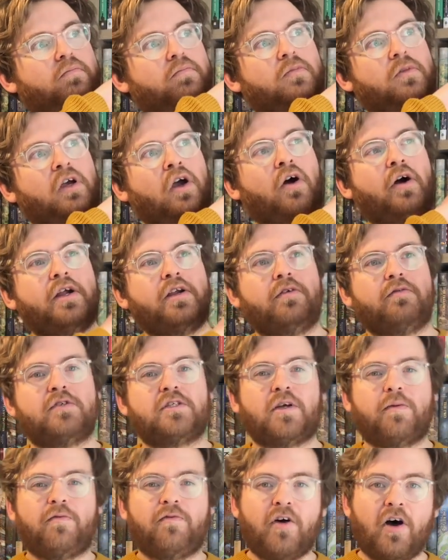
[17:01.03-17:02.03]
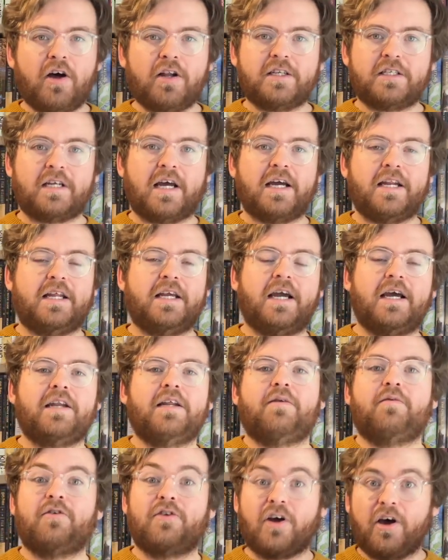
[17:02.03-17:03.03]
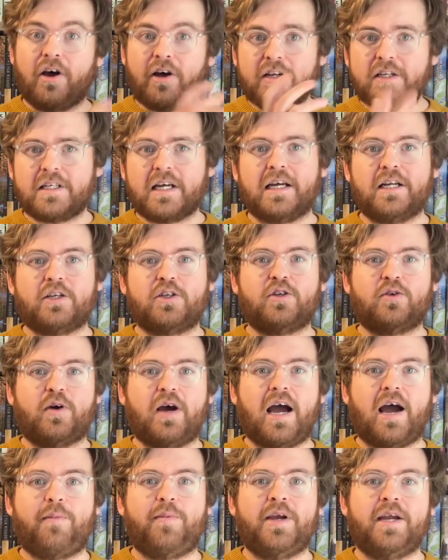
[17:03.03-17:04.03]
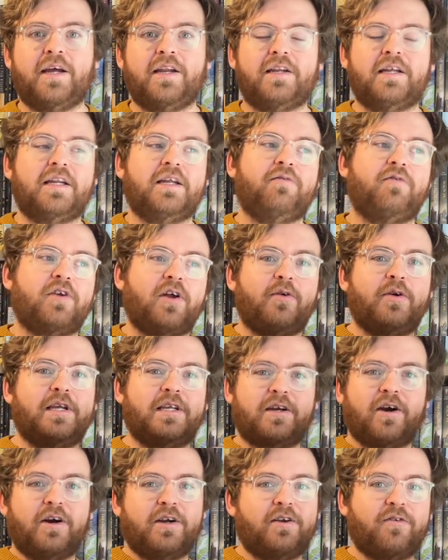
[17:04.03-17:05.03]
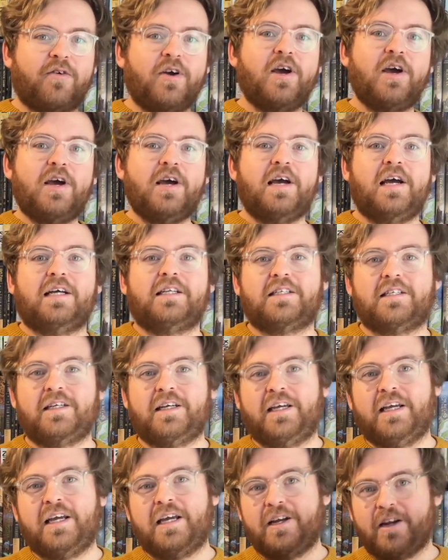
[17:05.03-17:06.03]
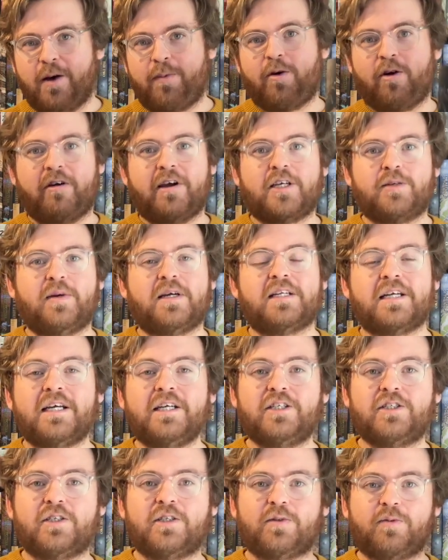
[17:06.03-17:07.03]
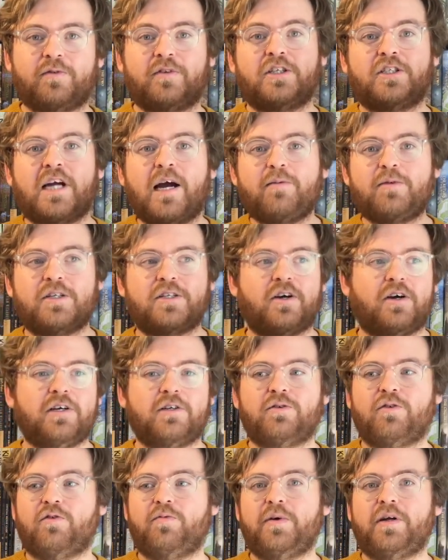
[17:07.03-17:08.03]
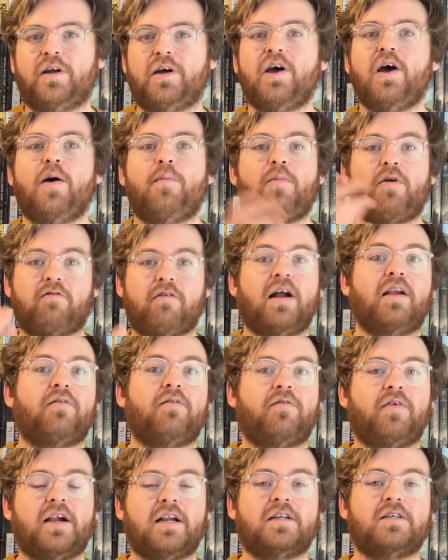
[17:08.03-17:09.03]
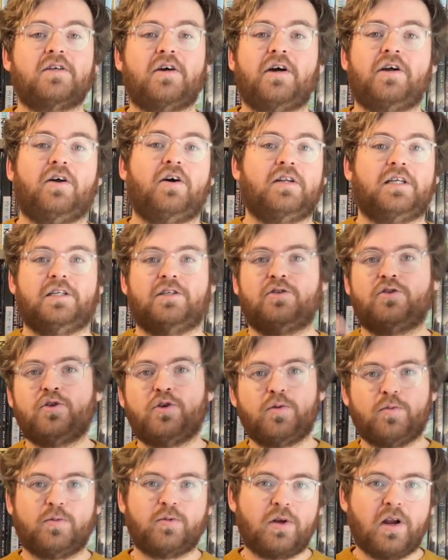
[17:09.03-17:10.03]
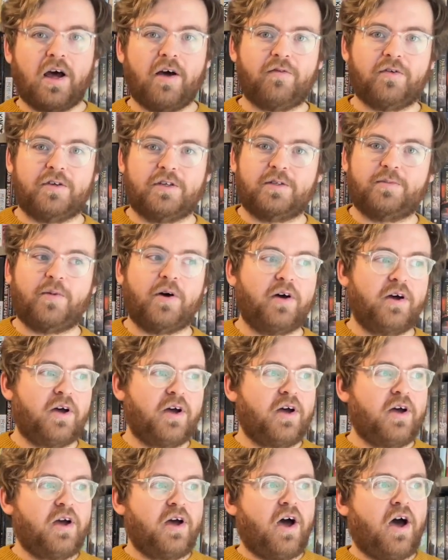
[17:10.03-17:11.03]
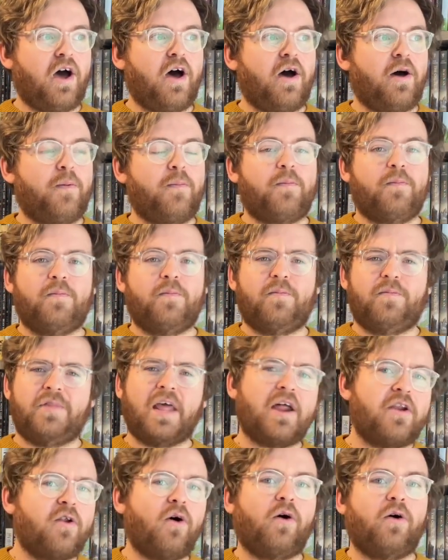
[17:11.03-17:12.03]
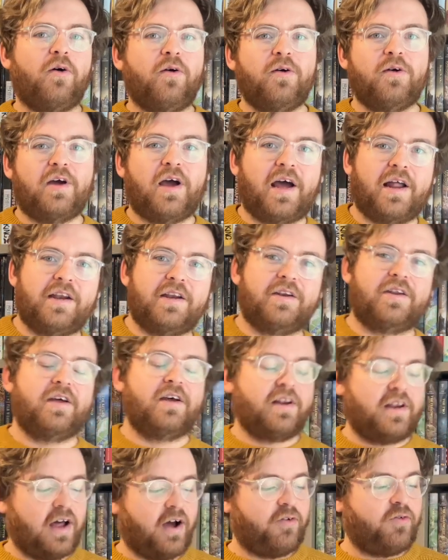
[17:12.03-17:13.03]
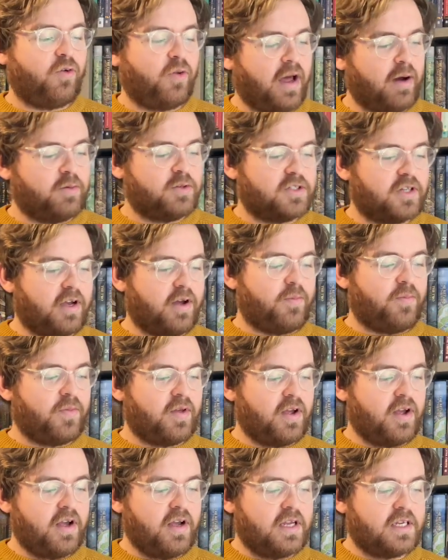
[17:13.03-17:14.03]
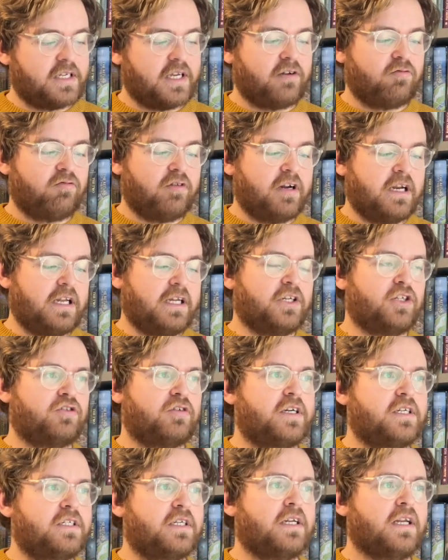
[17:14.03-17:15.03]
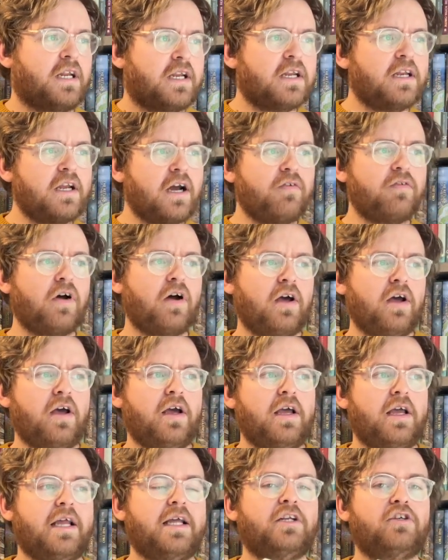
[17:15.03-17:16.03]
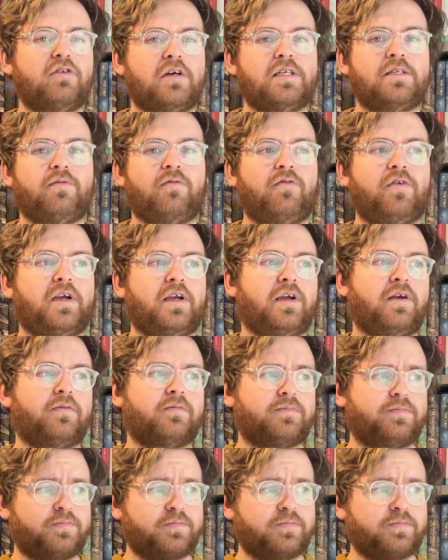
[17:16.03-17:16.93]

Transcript: kind of subverts that in the end and turns that into a happy ending, even though he kind of has geared up our expectations with the chapter title of being like, Morel and Valentine are these doomed lovers, but they're not. And I thought that was really interesting. And the other interesting thing,